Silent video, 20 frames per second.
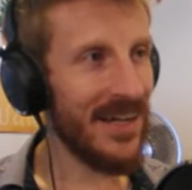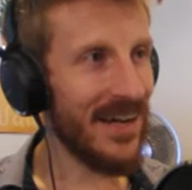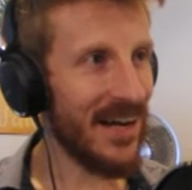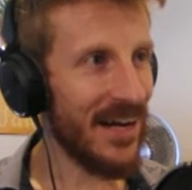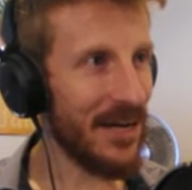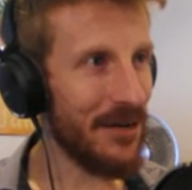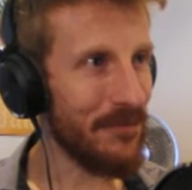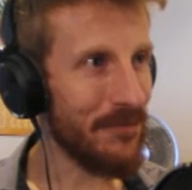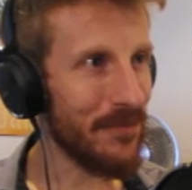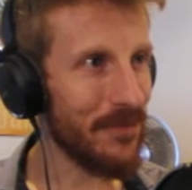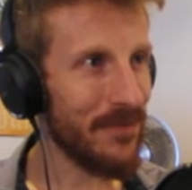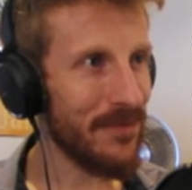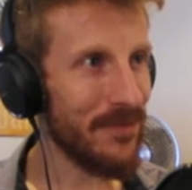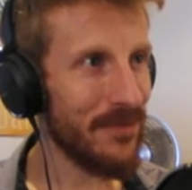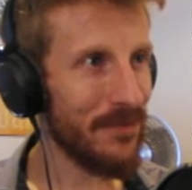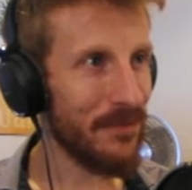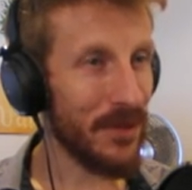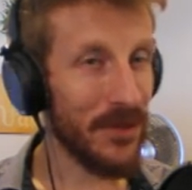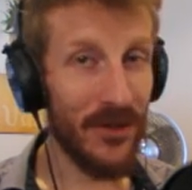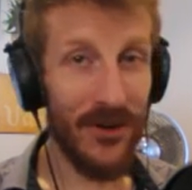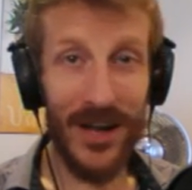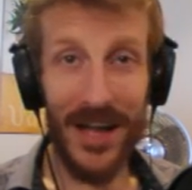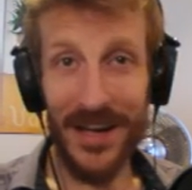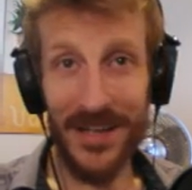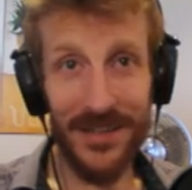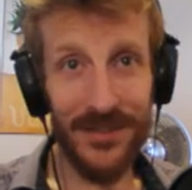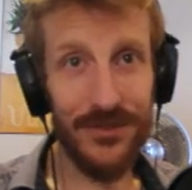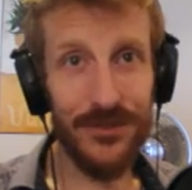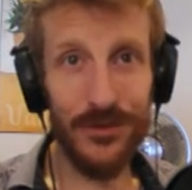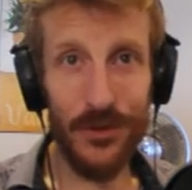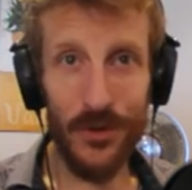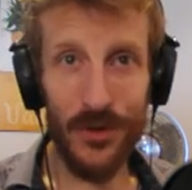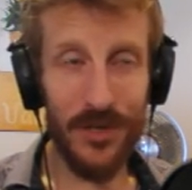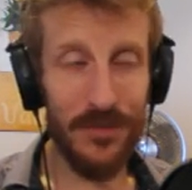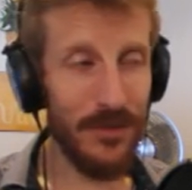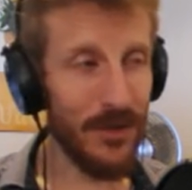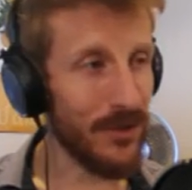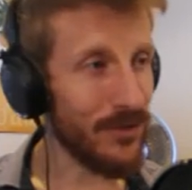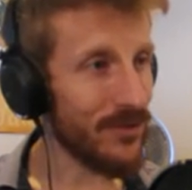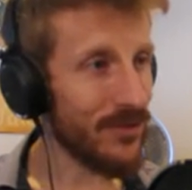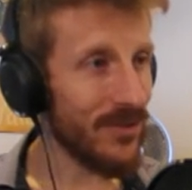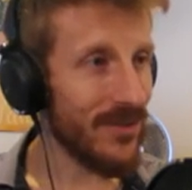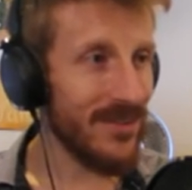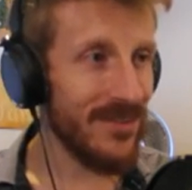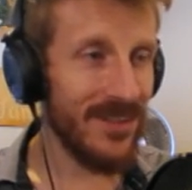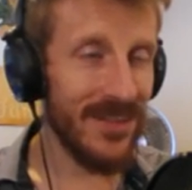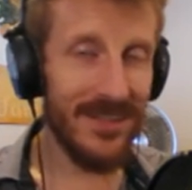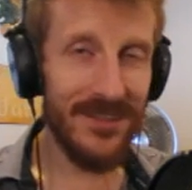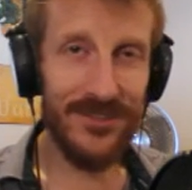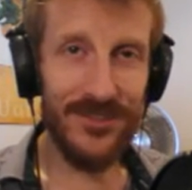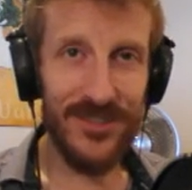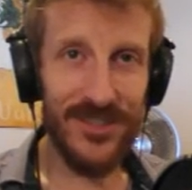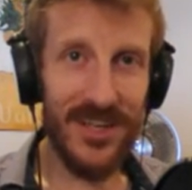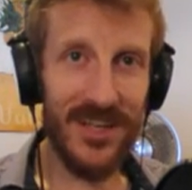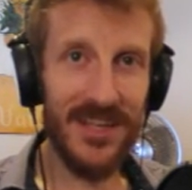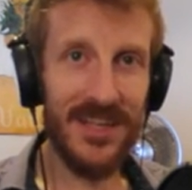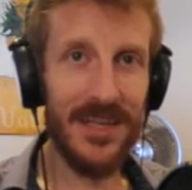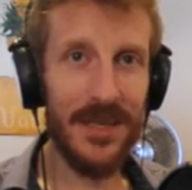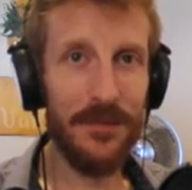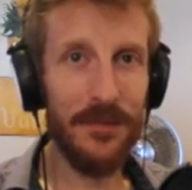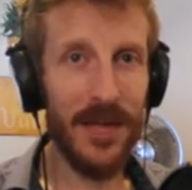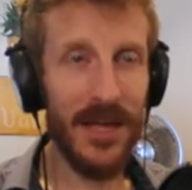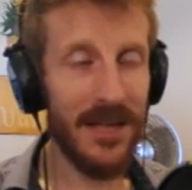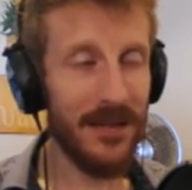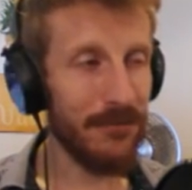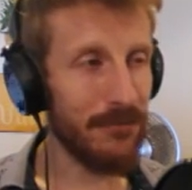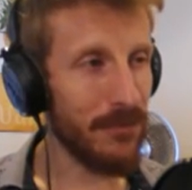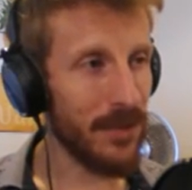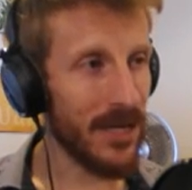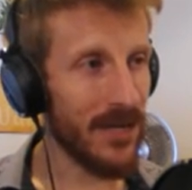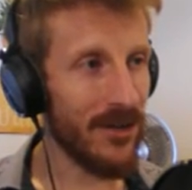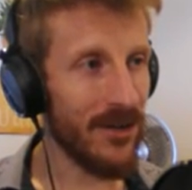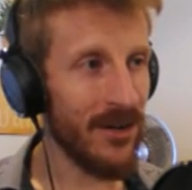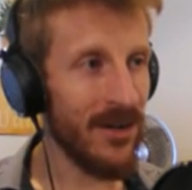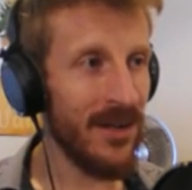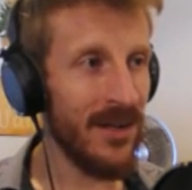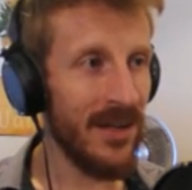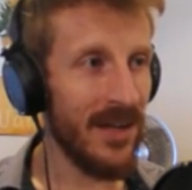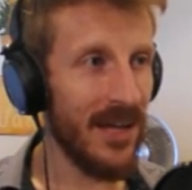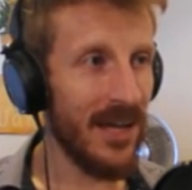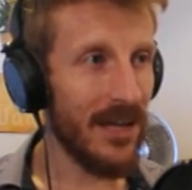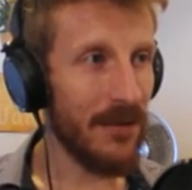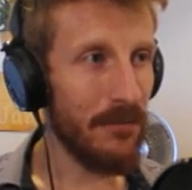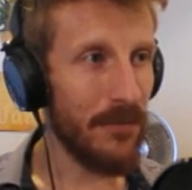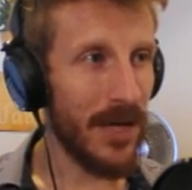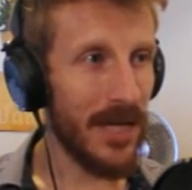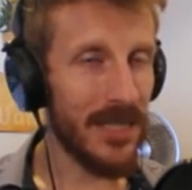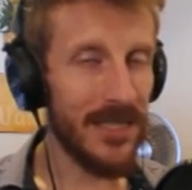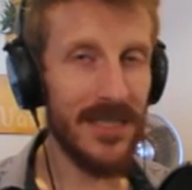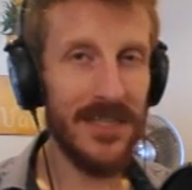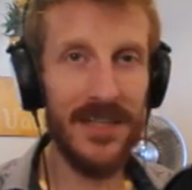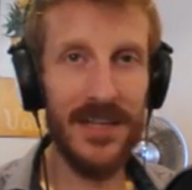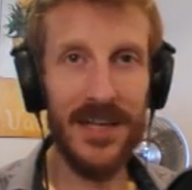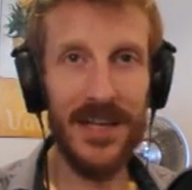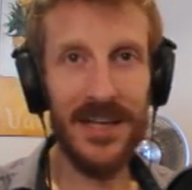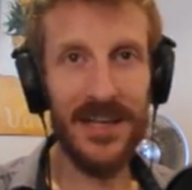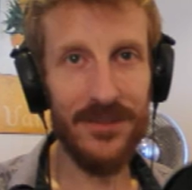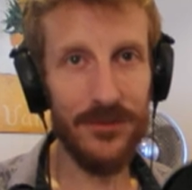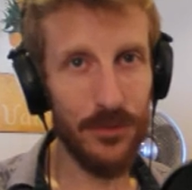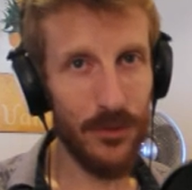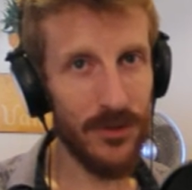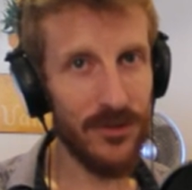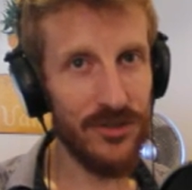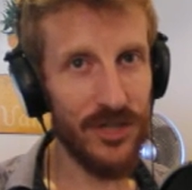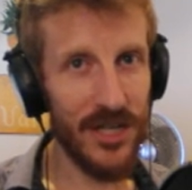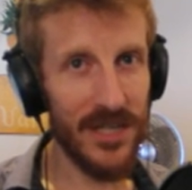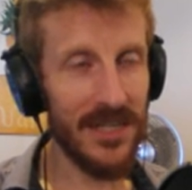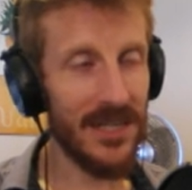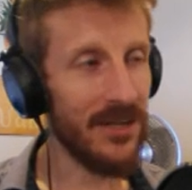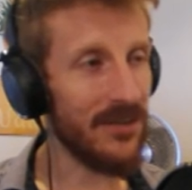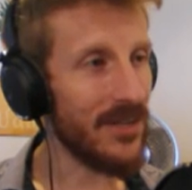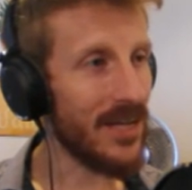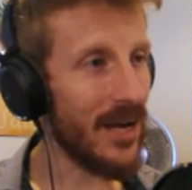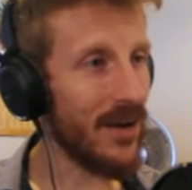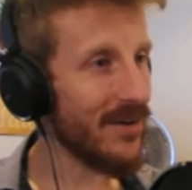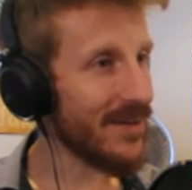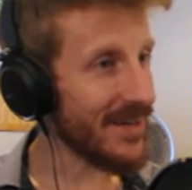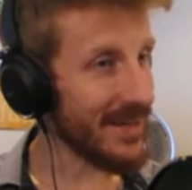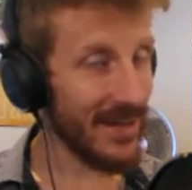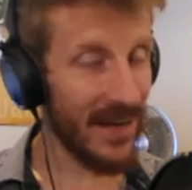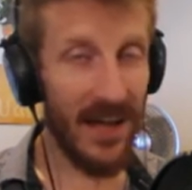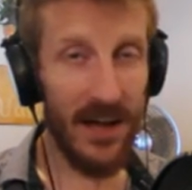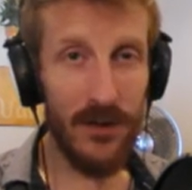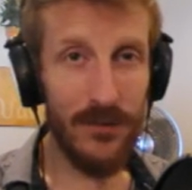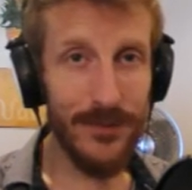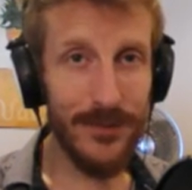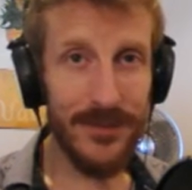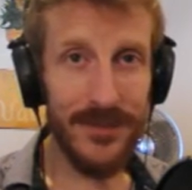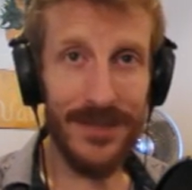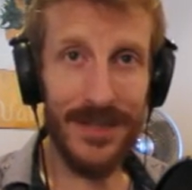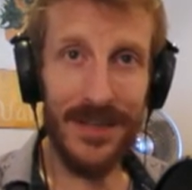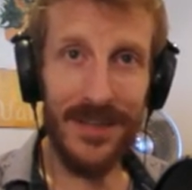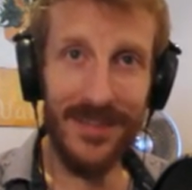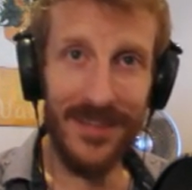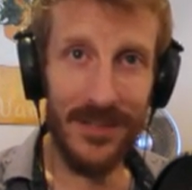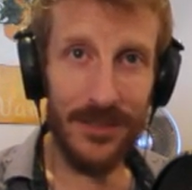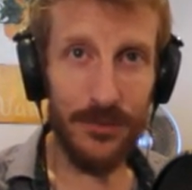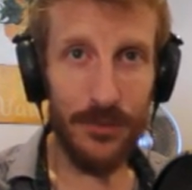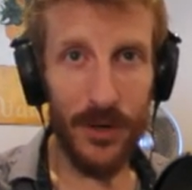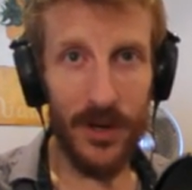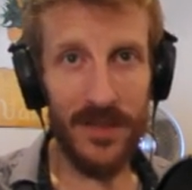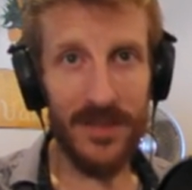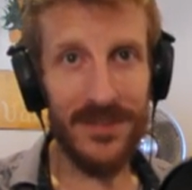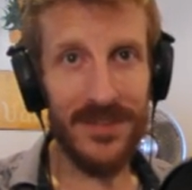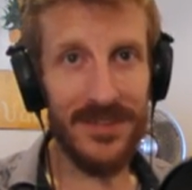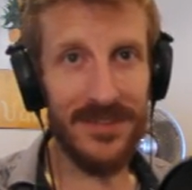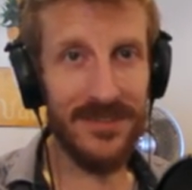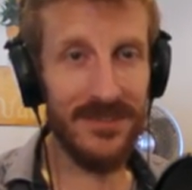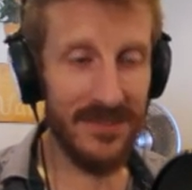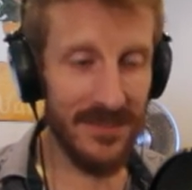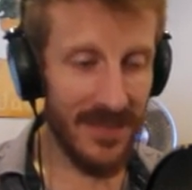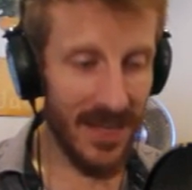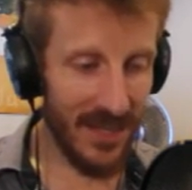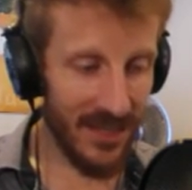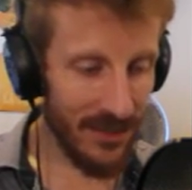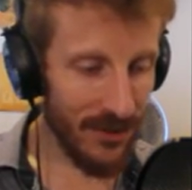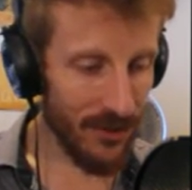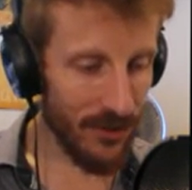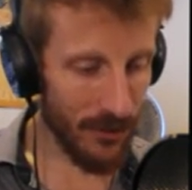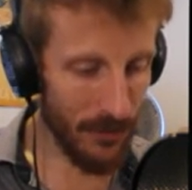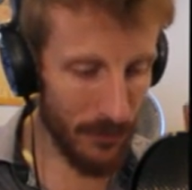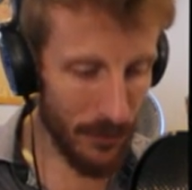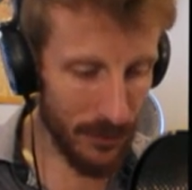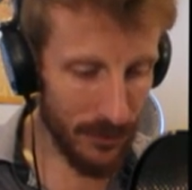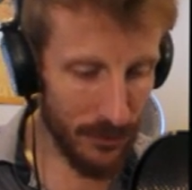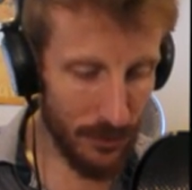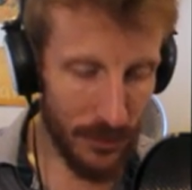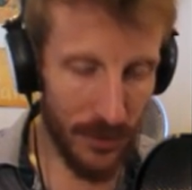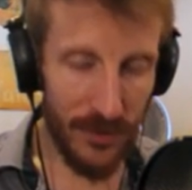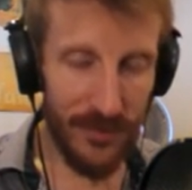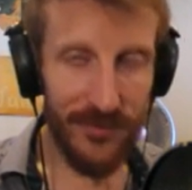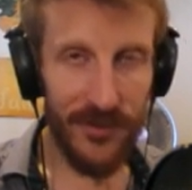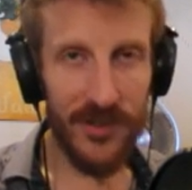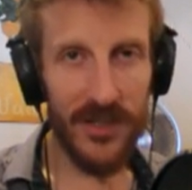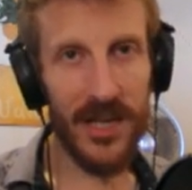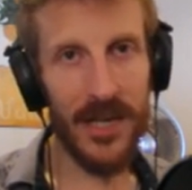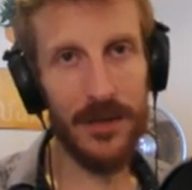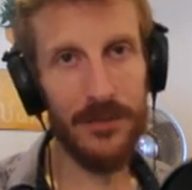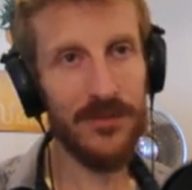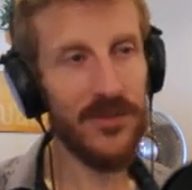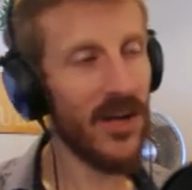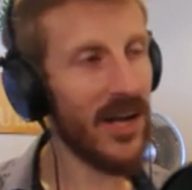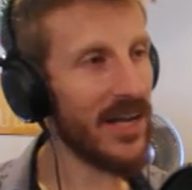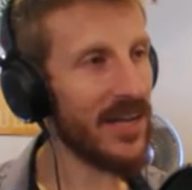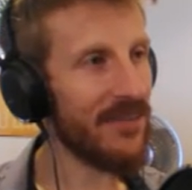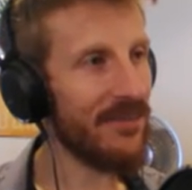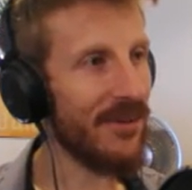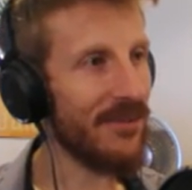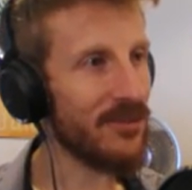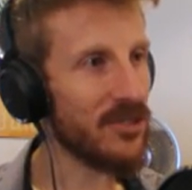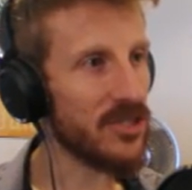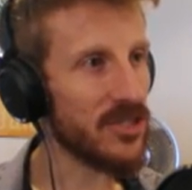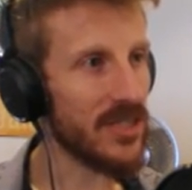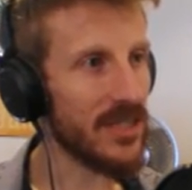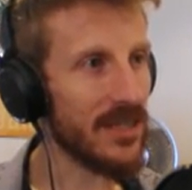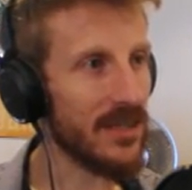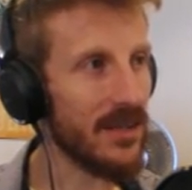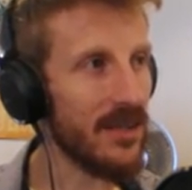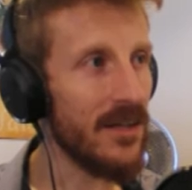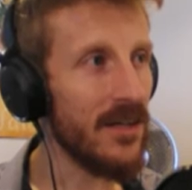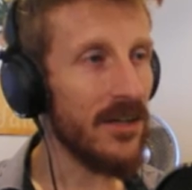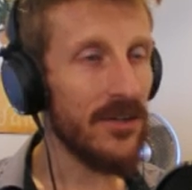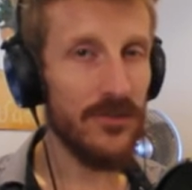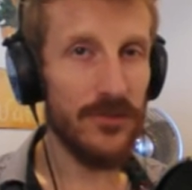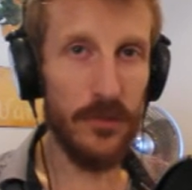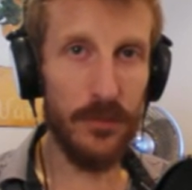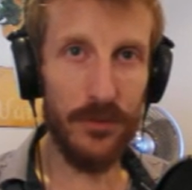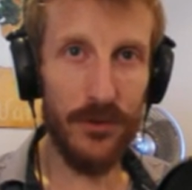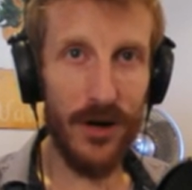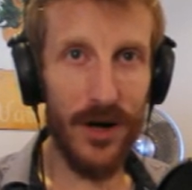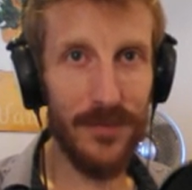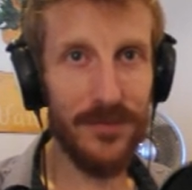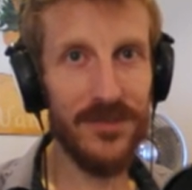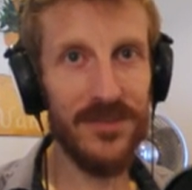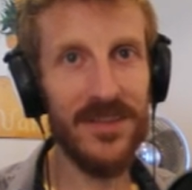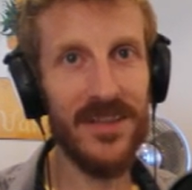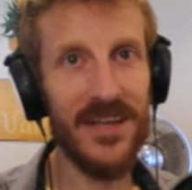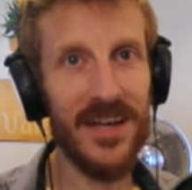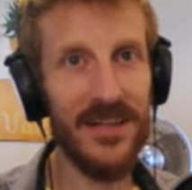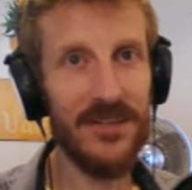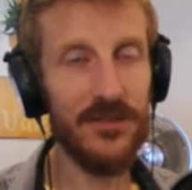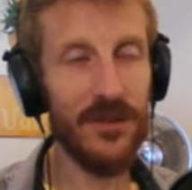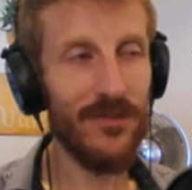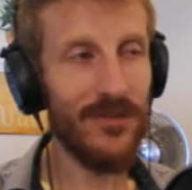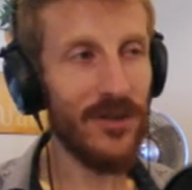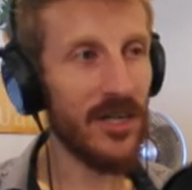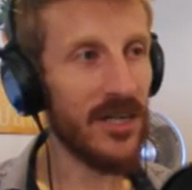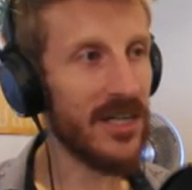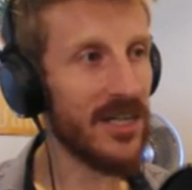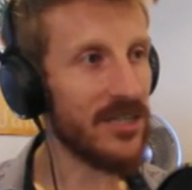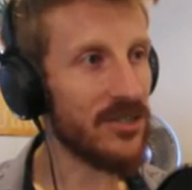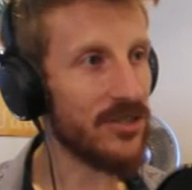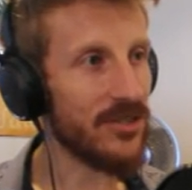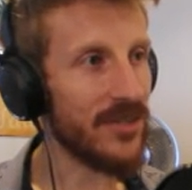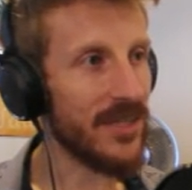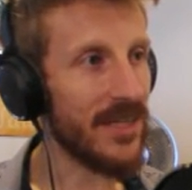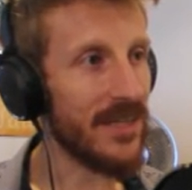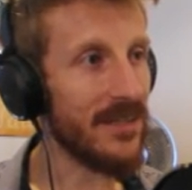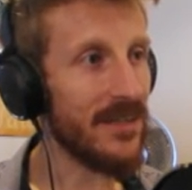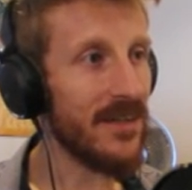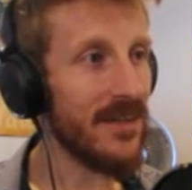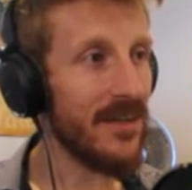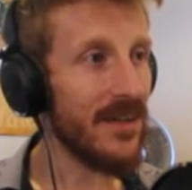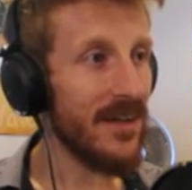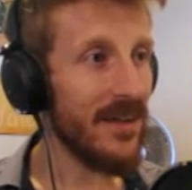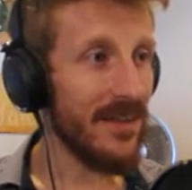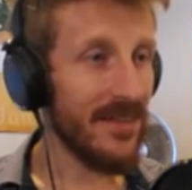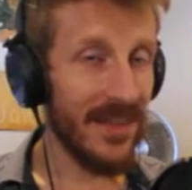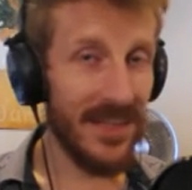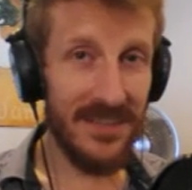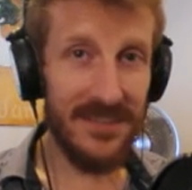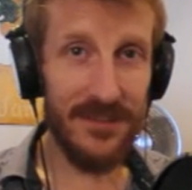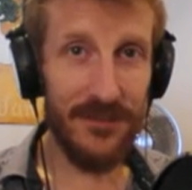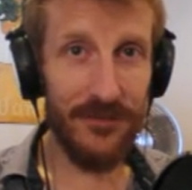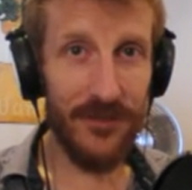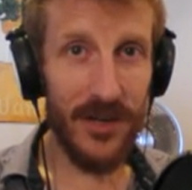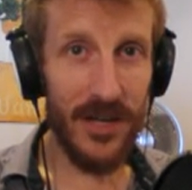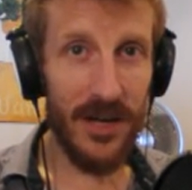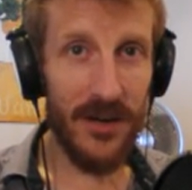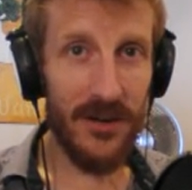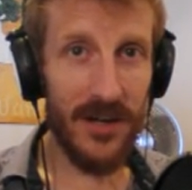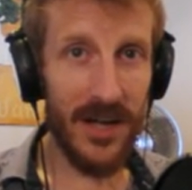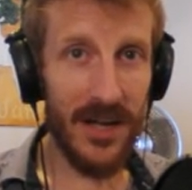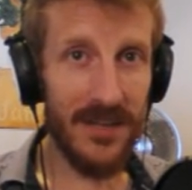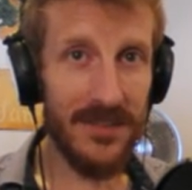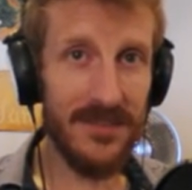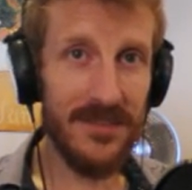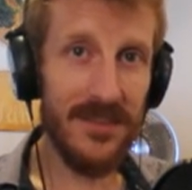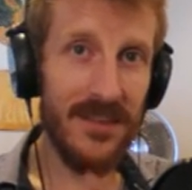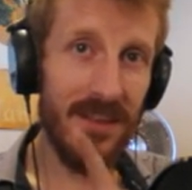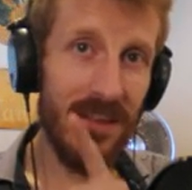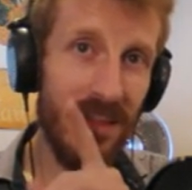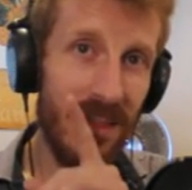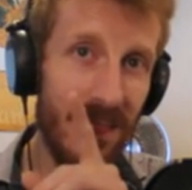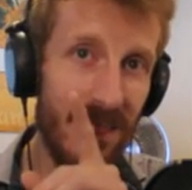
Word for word: Um, but they're adding a story mode, so this thing is just going to keep getting bigger and better, and it's worth checking out now. And it helps that it's one of the singular most beautiful games I have ever seen, so props to the guys over at Hinterland. That's it for now, guys.